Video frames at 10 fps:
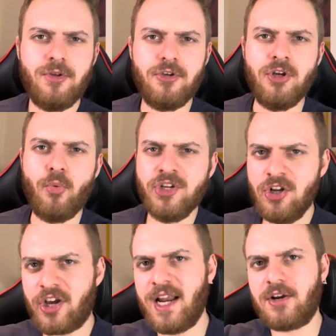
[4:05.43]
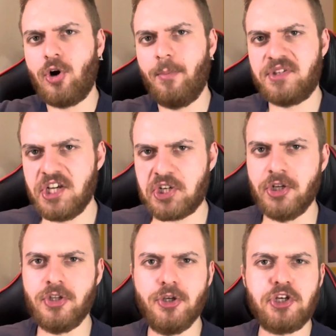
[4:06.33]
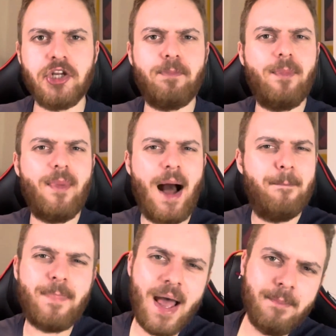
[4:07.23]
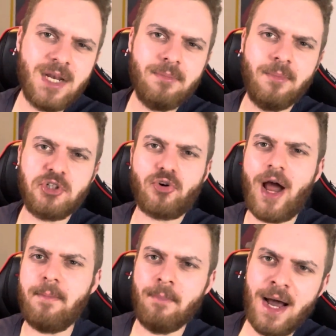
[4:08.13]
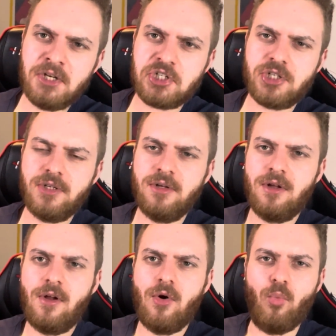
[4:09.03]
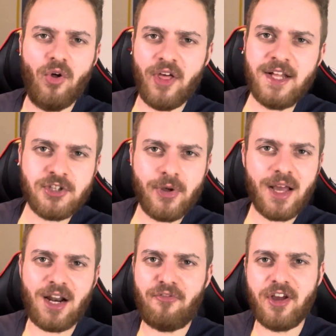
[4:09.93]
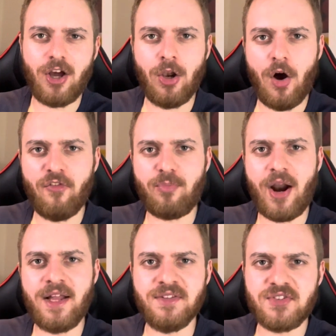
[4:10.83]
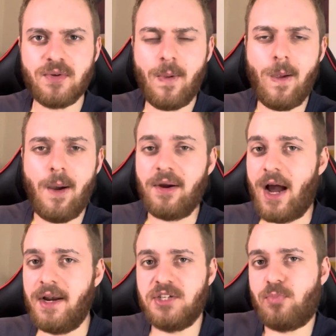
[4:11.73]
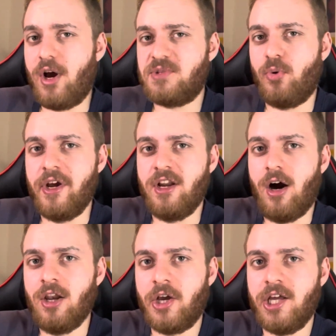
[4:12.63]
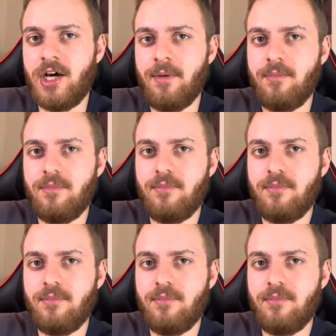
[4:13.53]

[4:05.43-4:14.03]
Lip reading: when you're looking at the competition, you should at bare minimum try and match what they're doing. And I think a lot of brands at this price point are looking at